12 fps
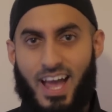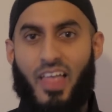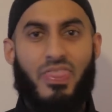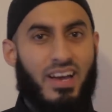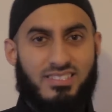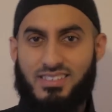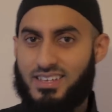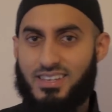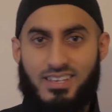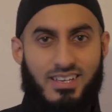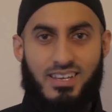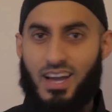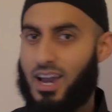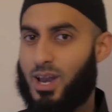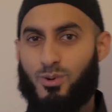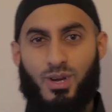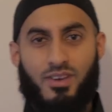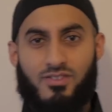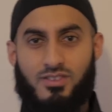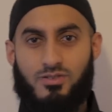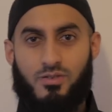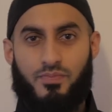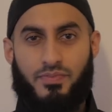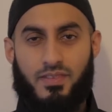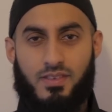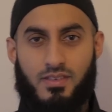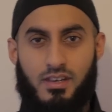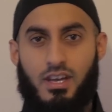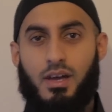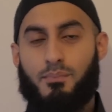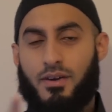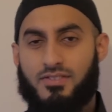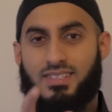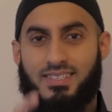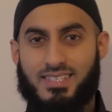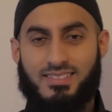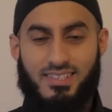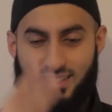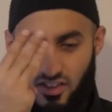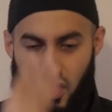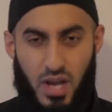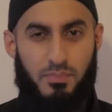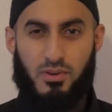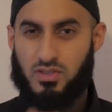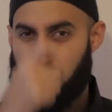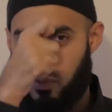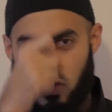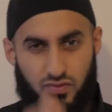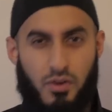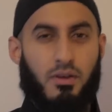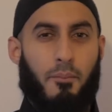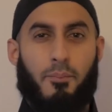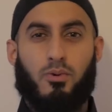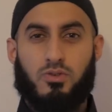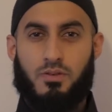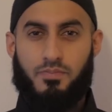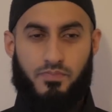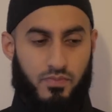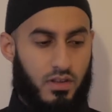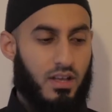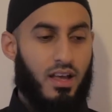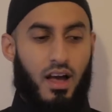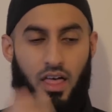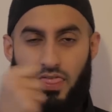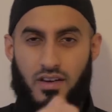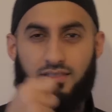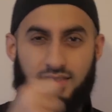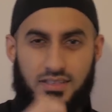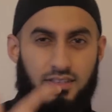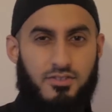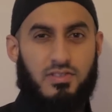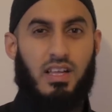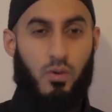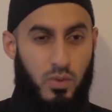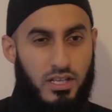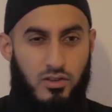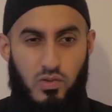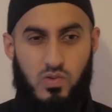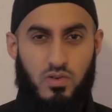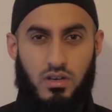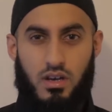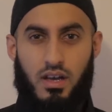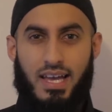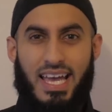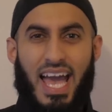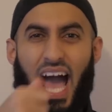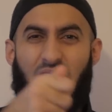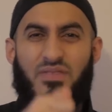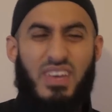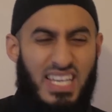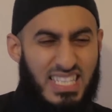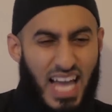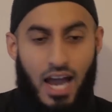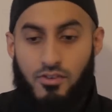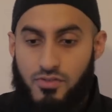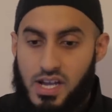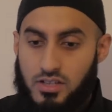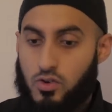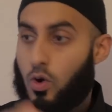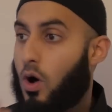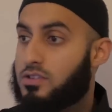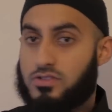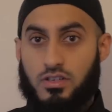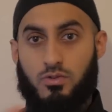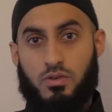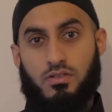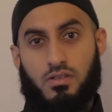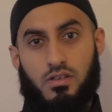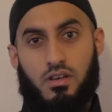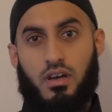And that's it. Allah will give it to you. Brothers and sisters, the third principle is very important. The sins that we do have a direct consequence,